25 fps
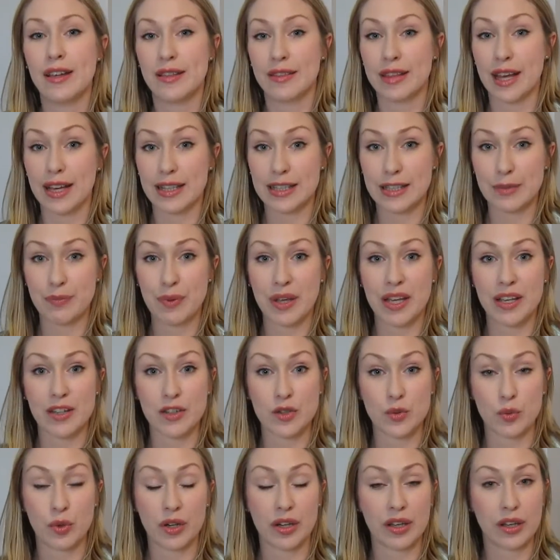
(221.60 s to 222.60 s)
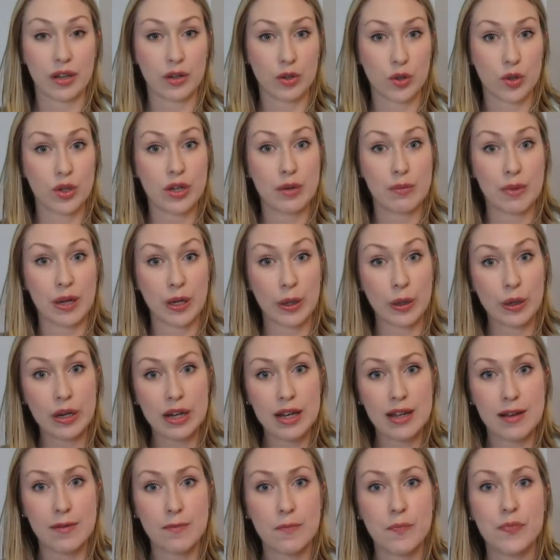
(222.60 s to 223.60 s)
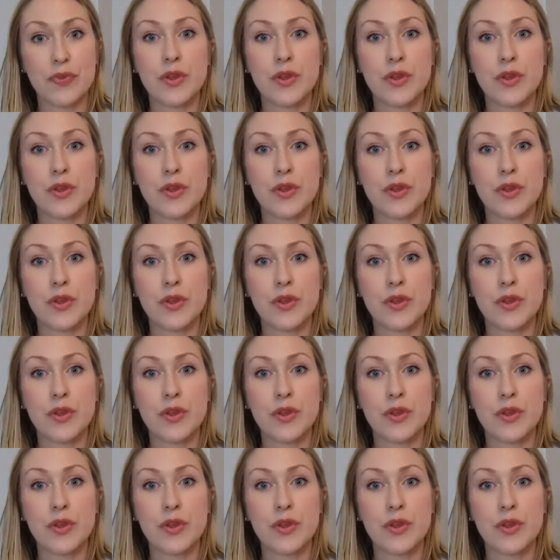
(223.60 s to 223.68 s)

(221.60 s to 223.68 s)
That's because working cream and cream,